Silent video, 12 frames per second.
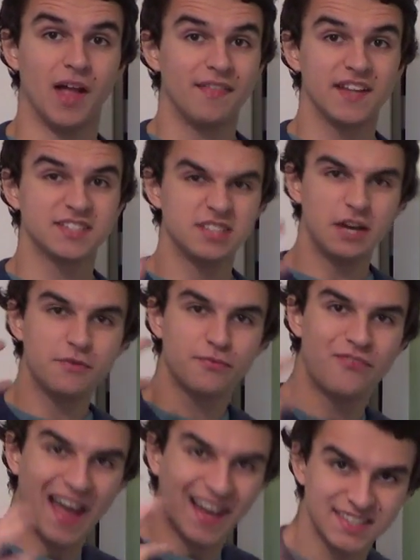There's no
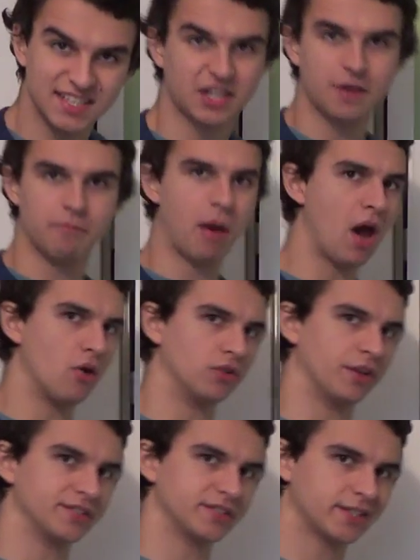vector
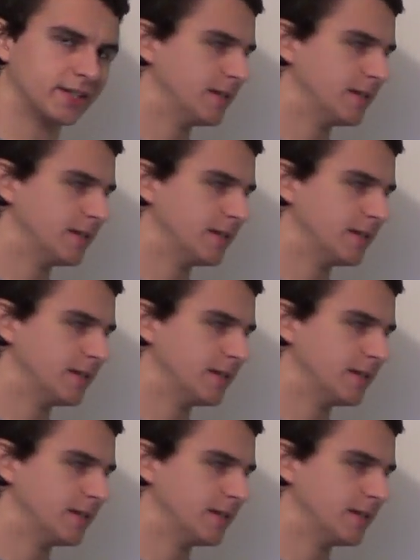component.